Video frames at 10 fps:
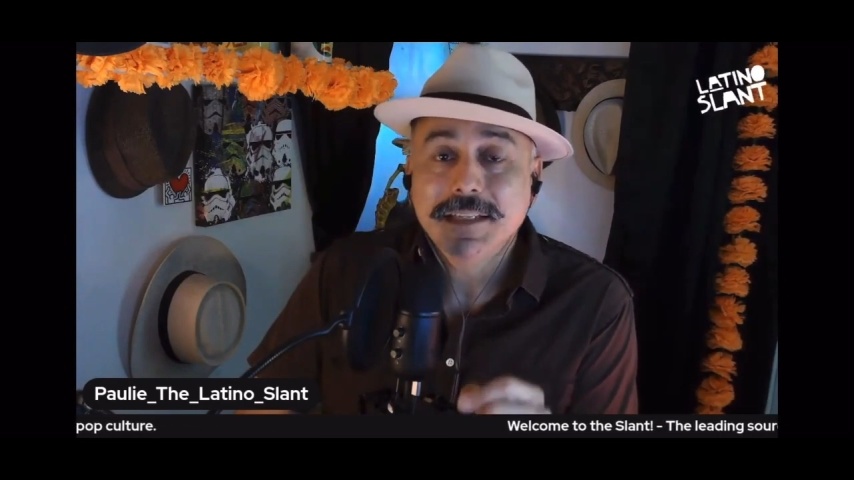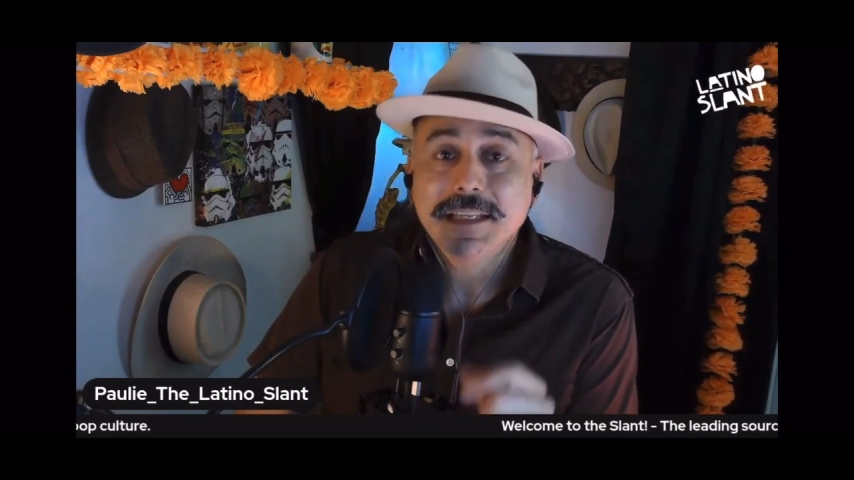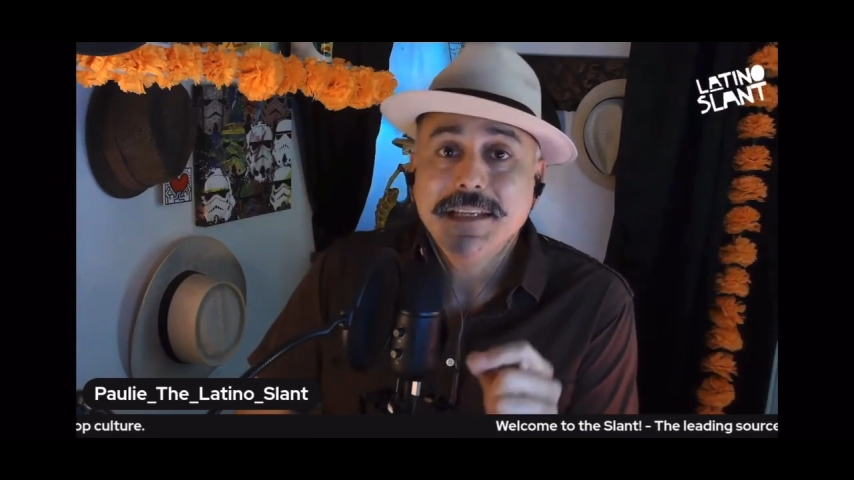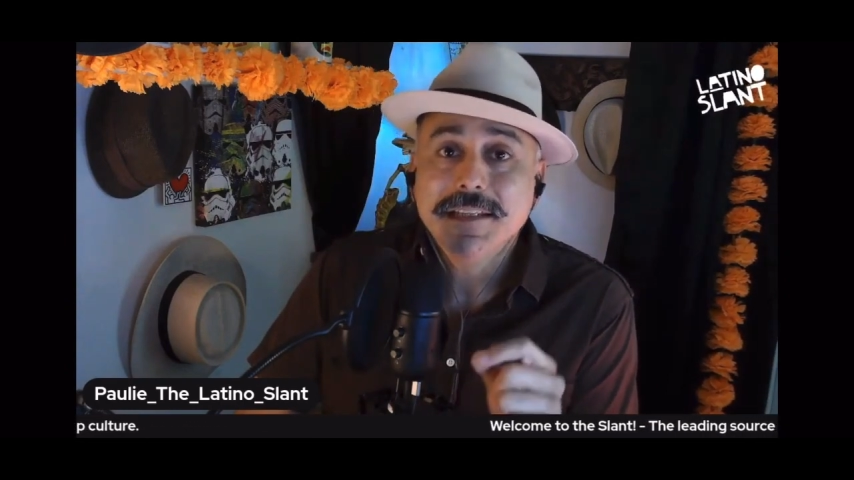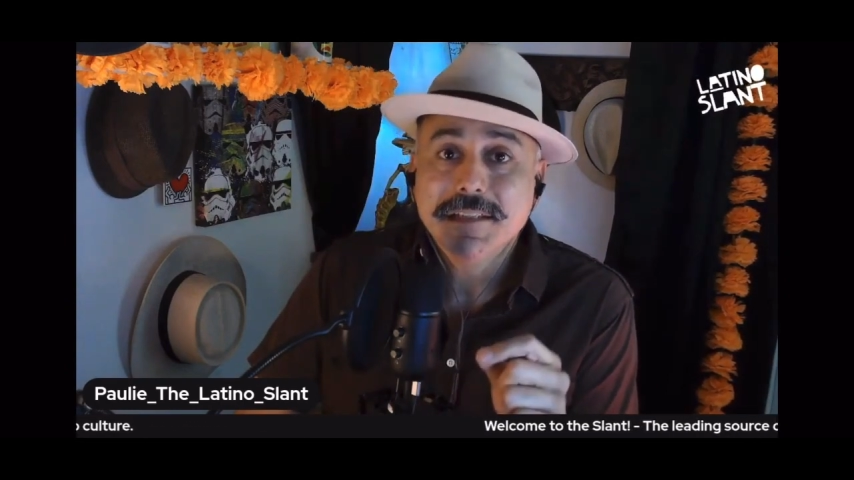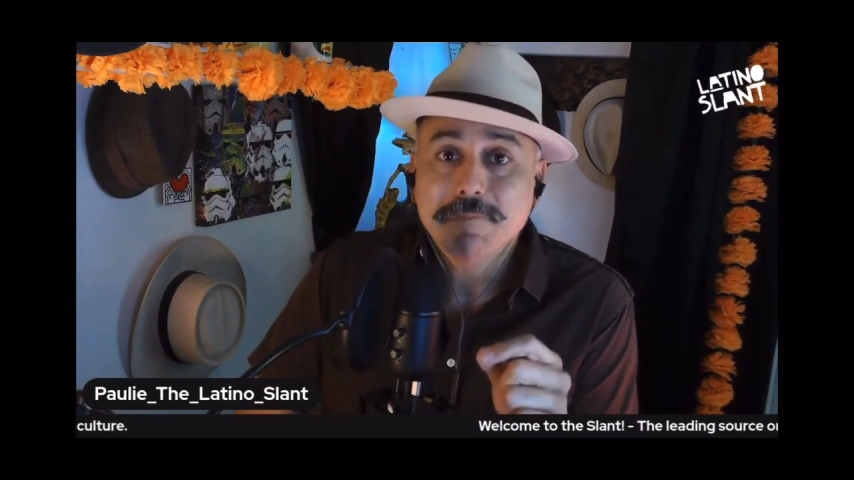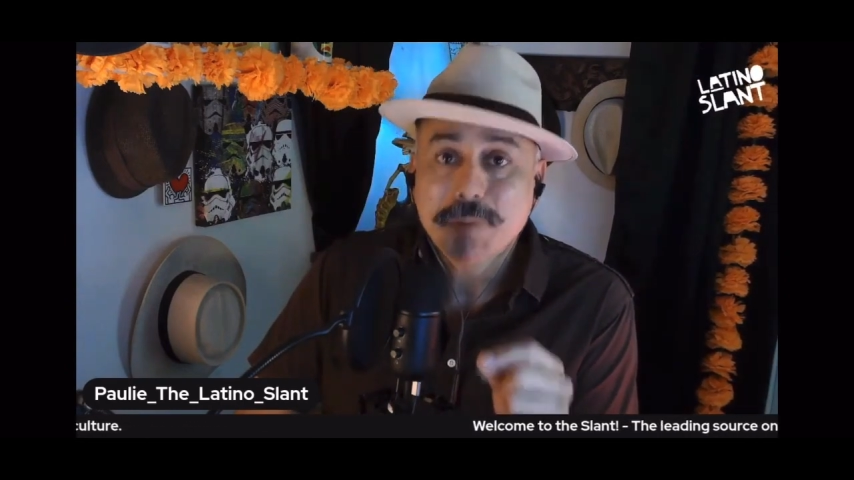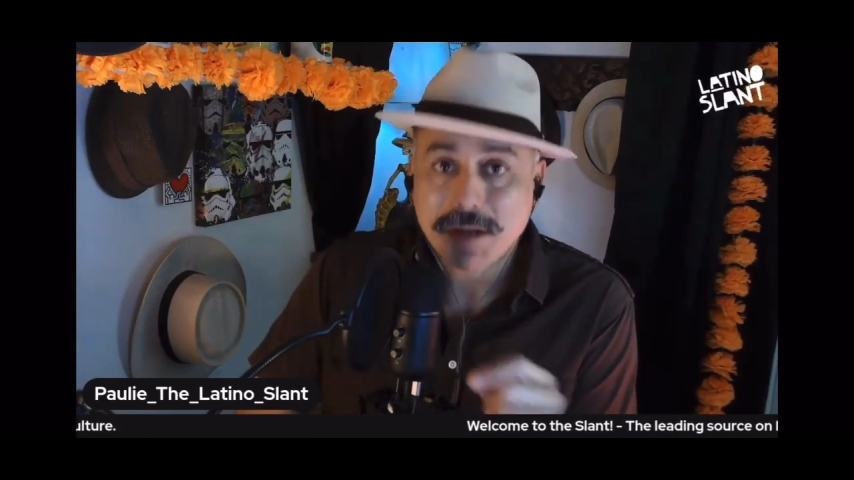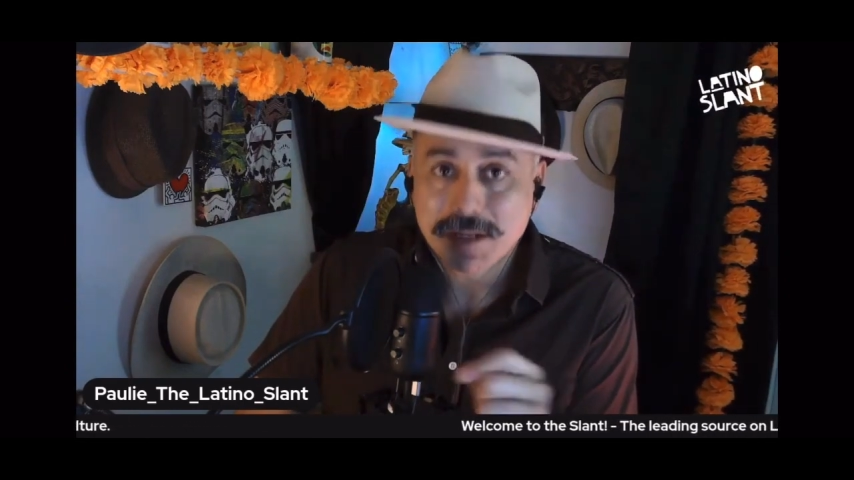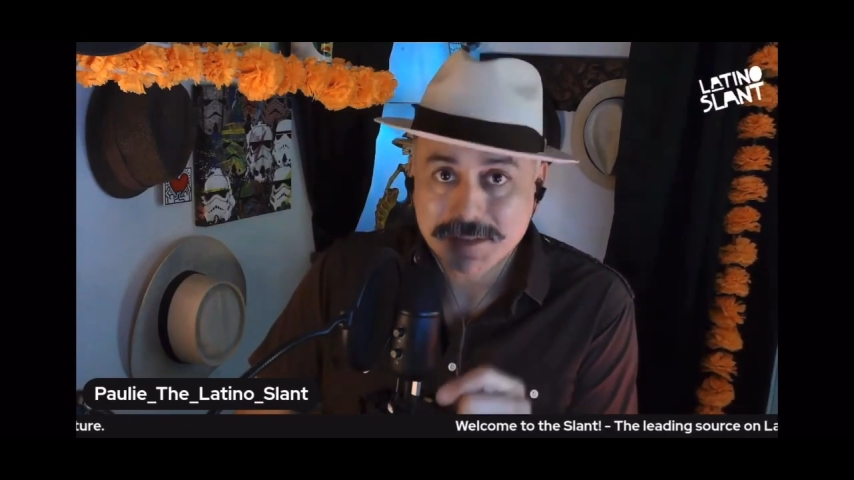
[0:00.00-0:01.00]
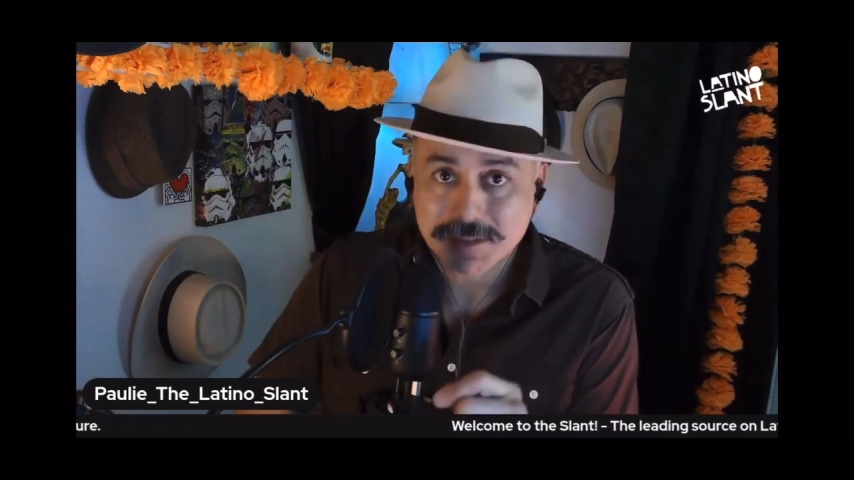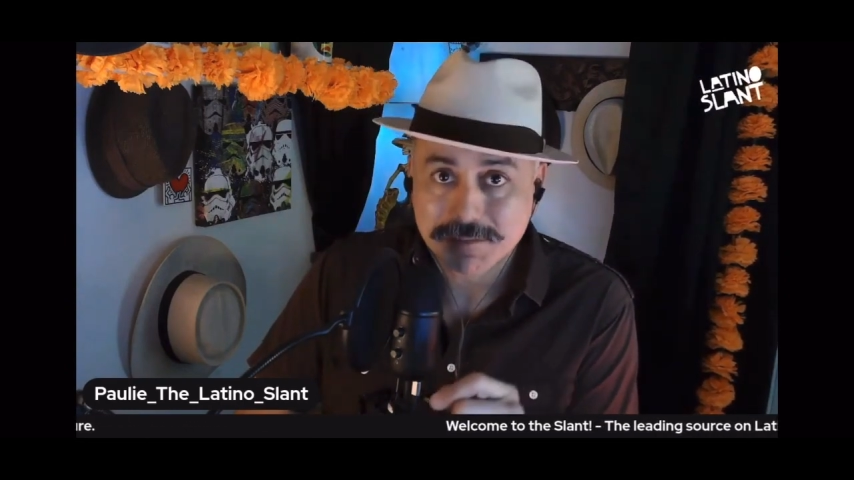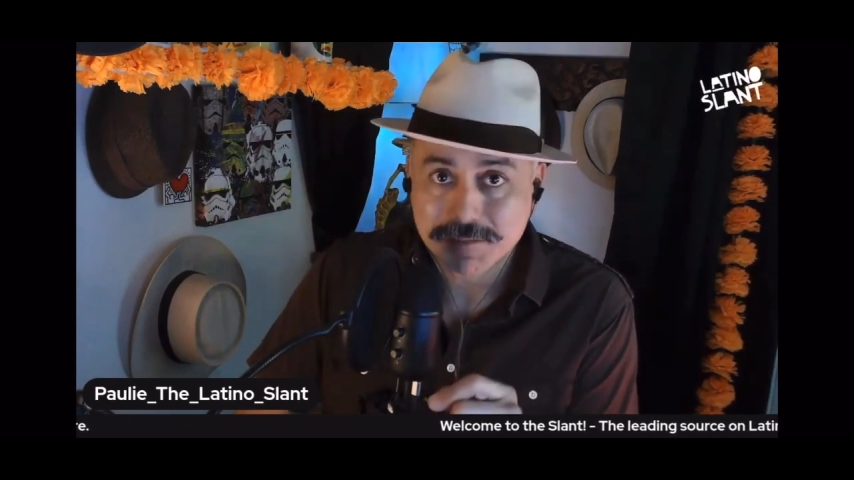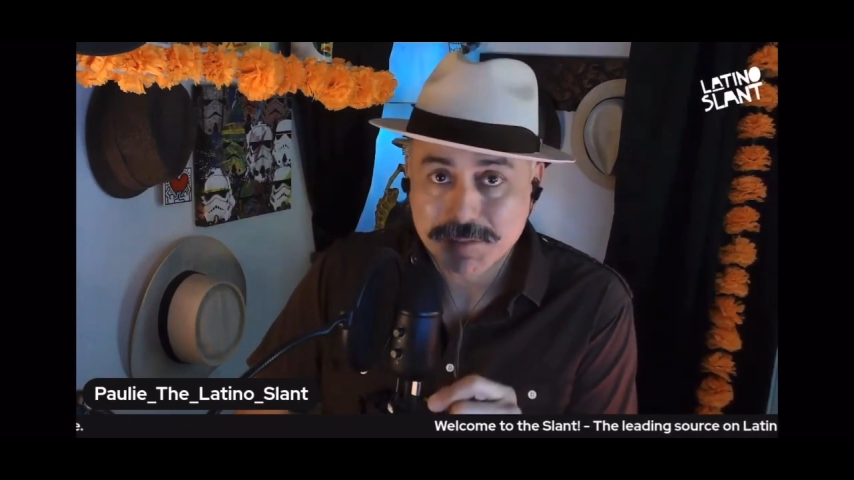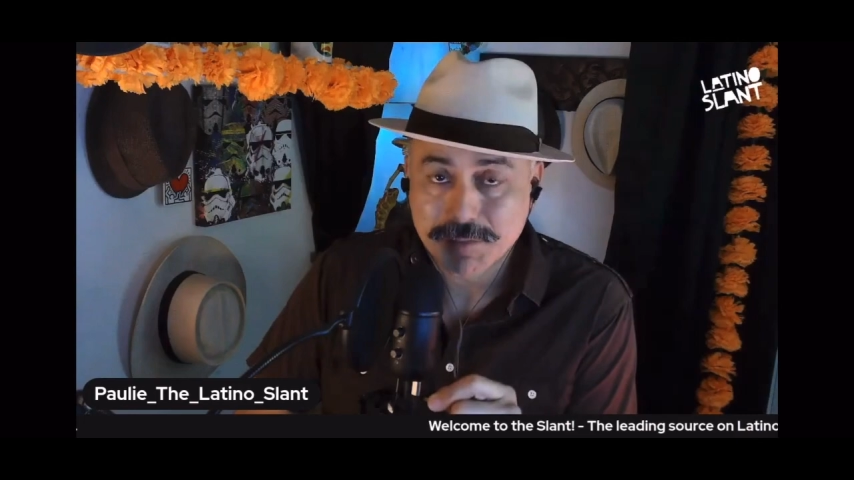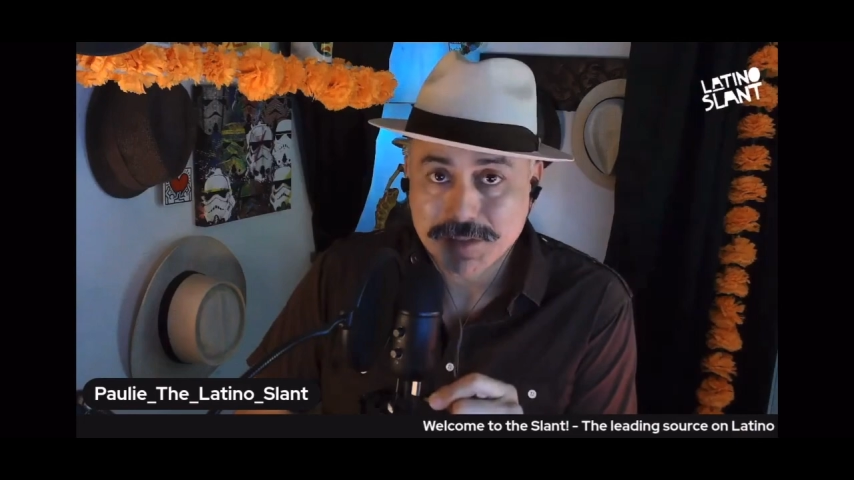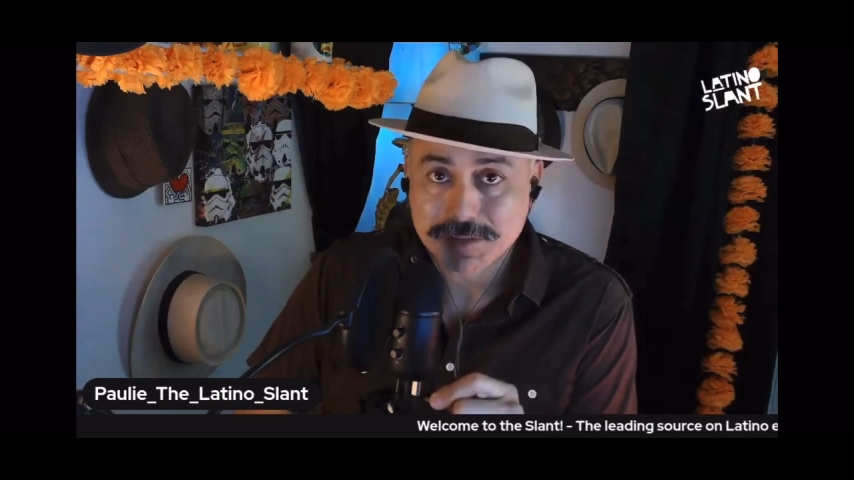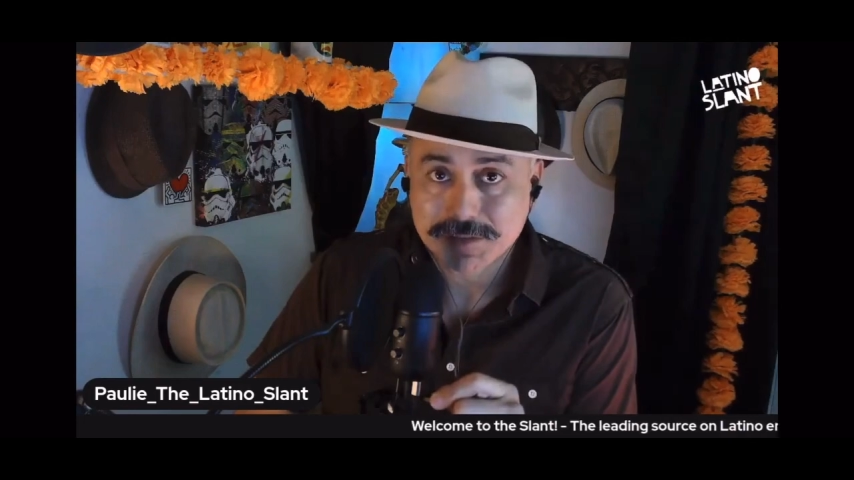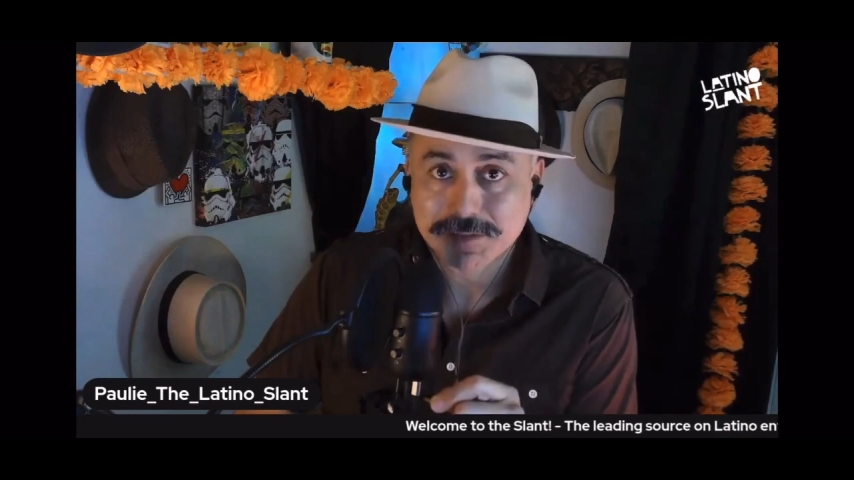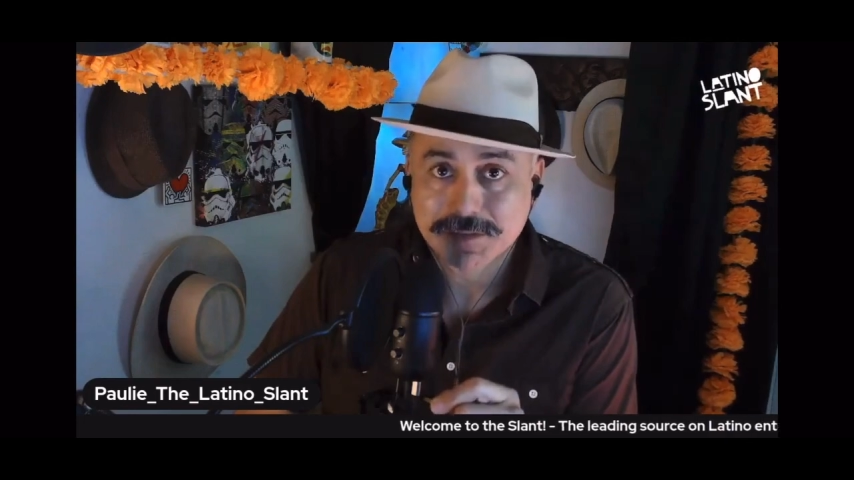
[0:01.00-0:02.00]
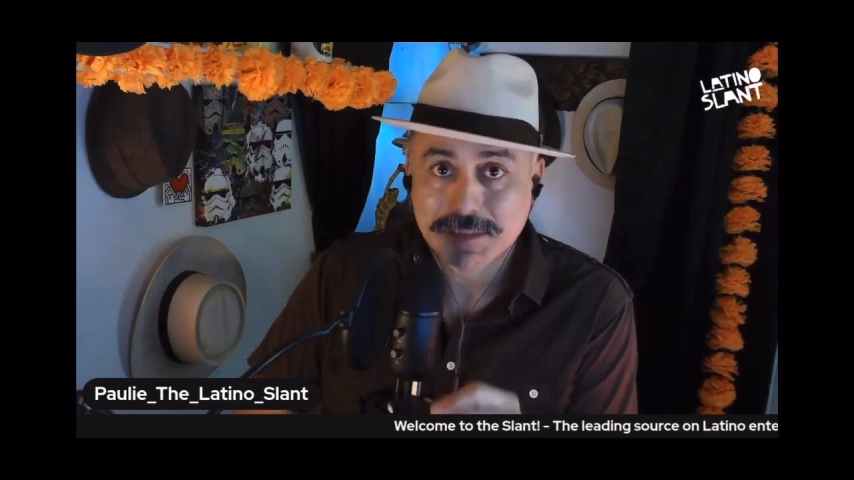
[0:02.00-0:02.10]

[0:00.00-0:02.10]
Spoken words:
it is a positive response.